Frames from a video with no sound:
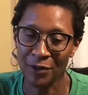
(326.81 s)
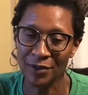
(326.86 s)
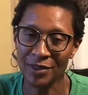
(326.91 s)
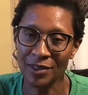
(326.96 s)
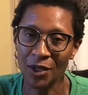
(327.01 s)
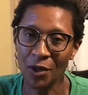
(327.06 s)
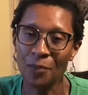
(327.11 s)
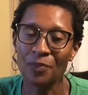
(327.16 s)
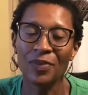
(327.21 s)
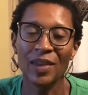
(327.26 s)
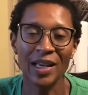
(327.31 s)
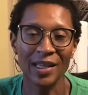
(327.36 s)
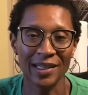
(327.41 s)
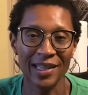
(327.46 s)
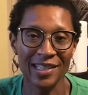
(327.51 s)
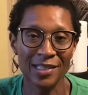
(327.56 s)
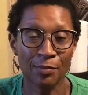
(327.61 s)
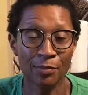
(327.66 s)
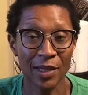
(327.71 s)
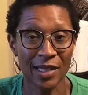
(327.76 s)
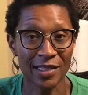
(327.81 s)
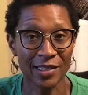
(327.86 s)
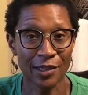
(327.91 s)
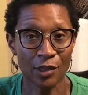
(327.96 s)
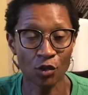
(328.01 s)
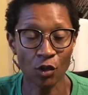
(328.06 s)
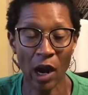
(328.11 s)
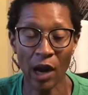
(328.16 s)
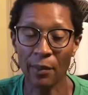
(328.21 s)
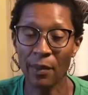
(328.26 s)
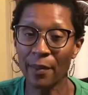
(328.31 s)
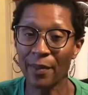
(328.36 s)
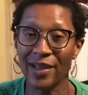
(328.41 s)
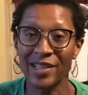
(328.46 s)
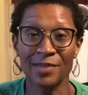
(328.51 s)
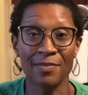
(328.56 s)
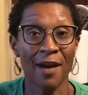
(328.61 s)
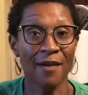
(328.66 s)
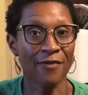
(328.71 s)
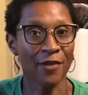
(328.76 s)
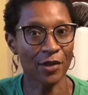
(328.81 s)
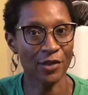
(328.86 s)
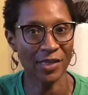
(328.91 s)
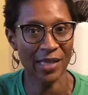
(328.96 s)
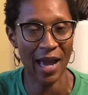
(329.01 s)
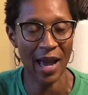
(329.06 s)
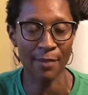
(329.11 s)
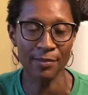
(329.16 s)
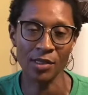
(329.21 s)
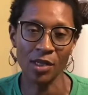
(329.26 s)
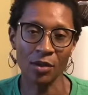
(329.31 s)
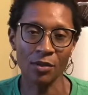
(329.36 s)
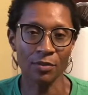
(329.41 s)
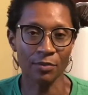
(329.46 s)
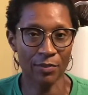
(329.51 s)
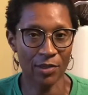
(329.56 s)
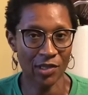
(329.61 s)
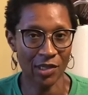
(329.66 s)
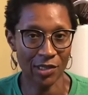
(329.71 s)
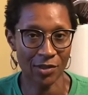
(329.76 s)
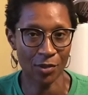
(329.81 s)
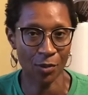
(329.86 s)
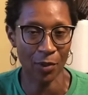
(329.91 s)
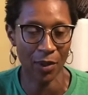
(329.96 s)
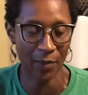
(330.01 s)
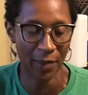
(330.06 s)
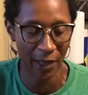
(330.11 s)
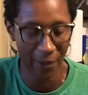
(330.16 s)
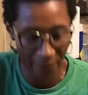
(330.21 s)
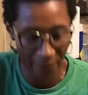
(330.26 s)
So let's bless it and try. Remember, it's my first time, so be gentle with me.